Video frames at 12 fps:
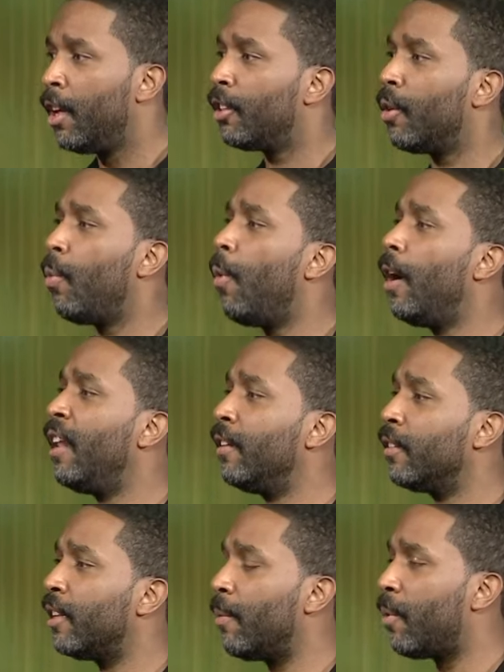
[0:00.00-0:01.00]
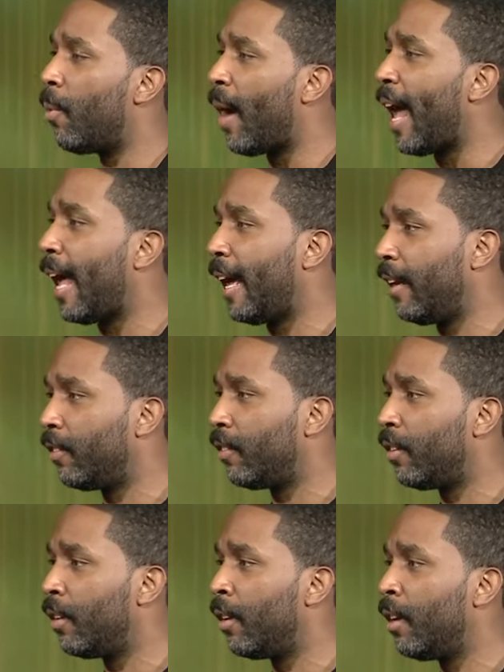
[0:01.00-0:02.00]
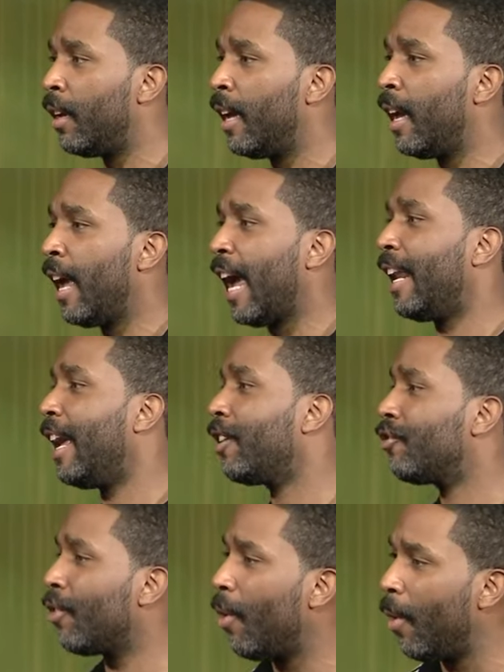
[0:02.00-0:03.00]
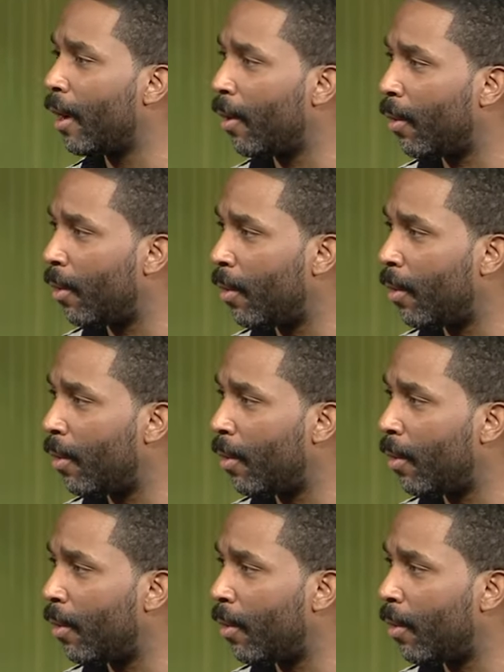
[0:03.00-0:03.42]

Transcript: The ones that were wise had extra oil.